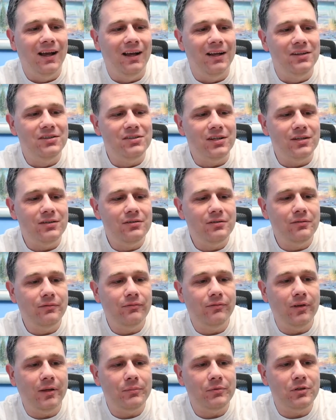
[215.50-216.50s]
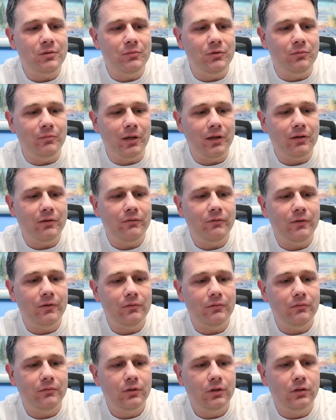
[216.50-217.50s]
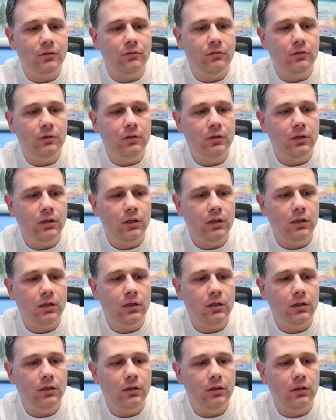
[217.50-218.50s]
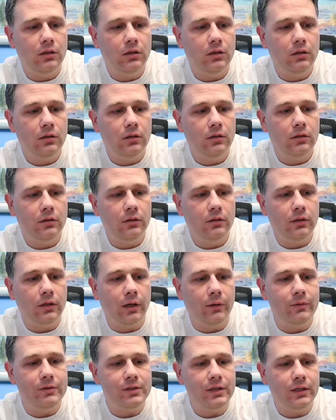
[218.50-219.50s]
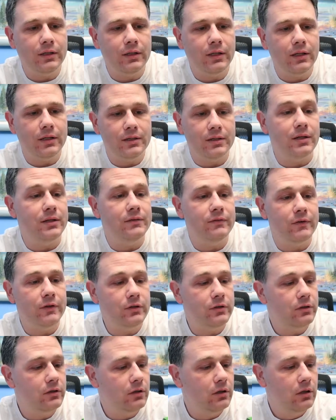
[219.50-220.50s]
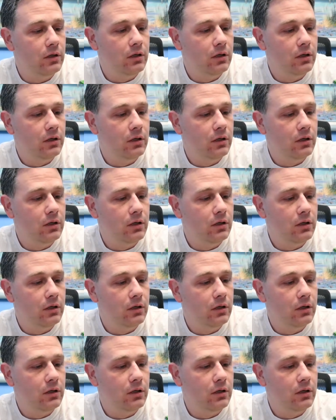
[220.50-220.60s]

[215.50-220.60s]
Gen 2 flip to mute microphone, cool. I always like that. It's a nice feature.